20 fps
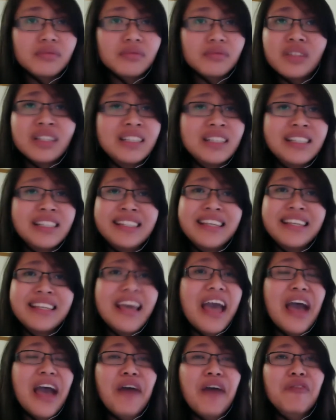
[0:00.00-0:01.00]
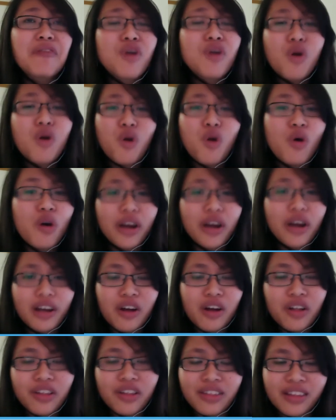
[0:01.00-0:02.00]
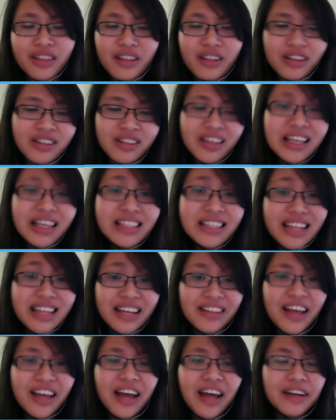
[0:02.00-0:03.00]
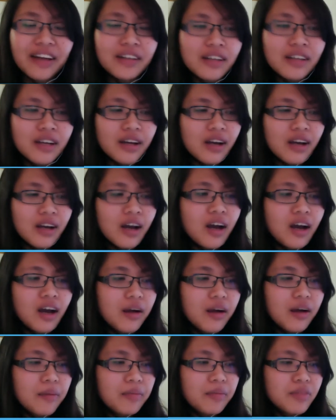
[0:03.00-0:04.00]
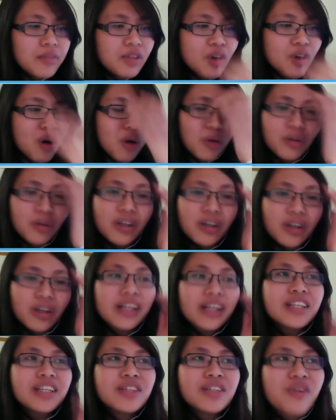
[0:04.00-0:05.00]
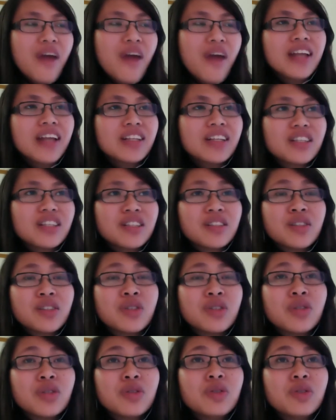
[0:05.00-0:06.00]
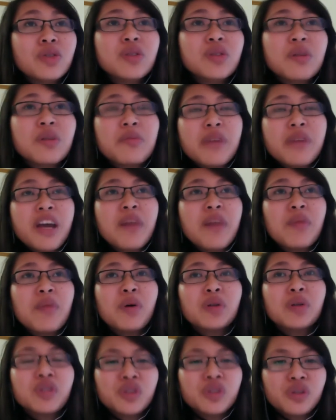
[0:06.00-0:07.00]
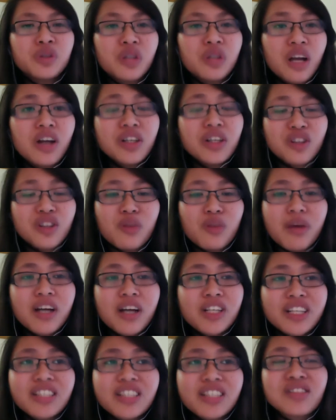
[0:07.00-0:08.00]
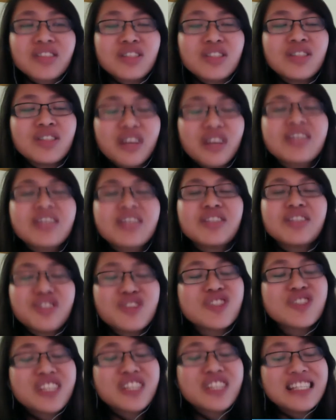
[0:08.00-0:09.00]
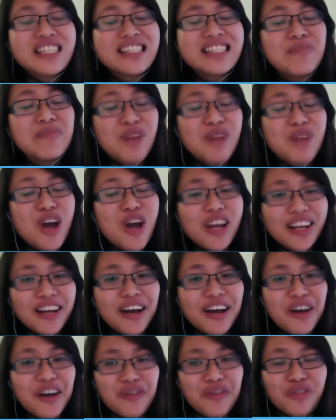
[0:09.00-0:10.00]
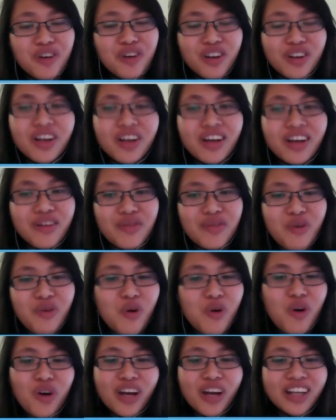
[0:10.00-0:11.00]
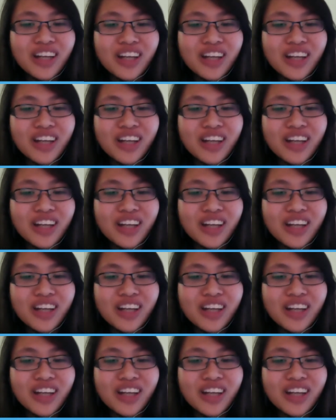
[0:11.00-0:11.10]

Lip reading: CCF or like other things like that. So it's great to be able to learn so much. It's a seriously steep learning curve for like